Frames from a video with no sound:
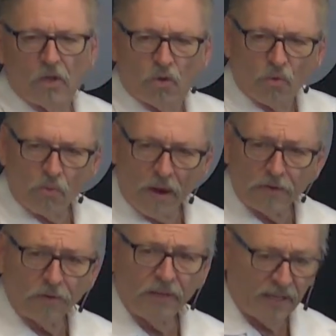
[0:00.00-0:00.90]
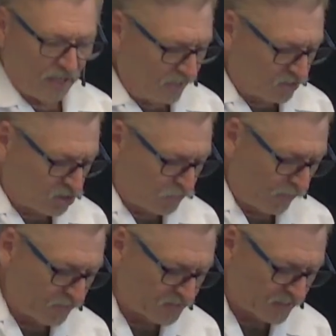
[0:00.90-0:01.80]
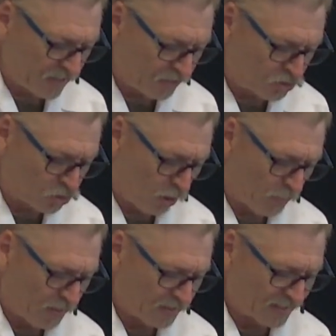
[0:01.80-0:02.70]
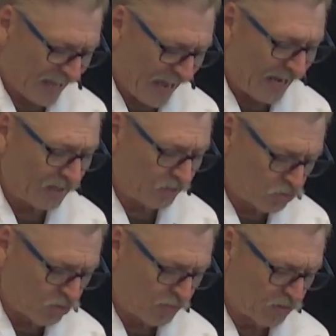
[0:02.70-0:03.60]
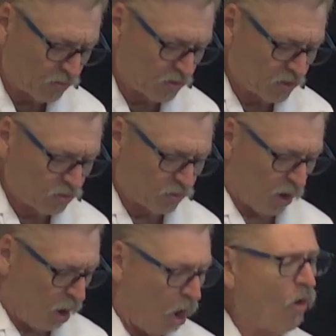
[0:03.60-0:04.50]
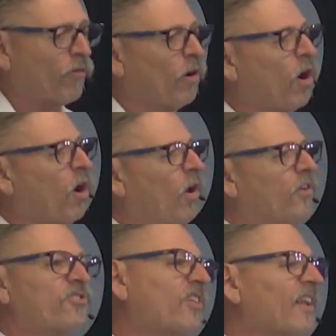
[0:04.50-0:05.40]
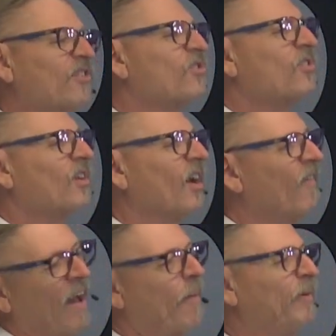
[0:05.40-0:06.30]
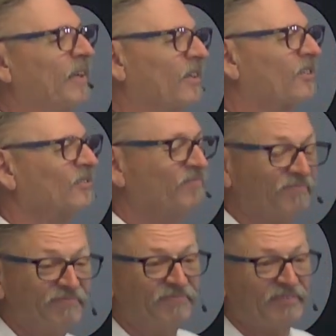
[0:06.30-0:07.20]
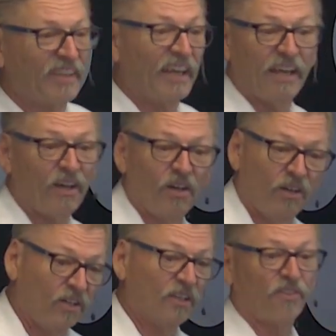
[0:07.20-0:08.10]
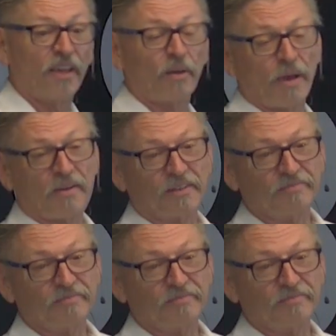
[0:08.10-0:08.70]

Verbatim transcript: Regularly experiencing enjoyment can contribute to an overall sense of happiness. Amen. Think about it.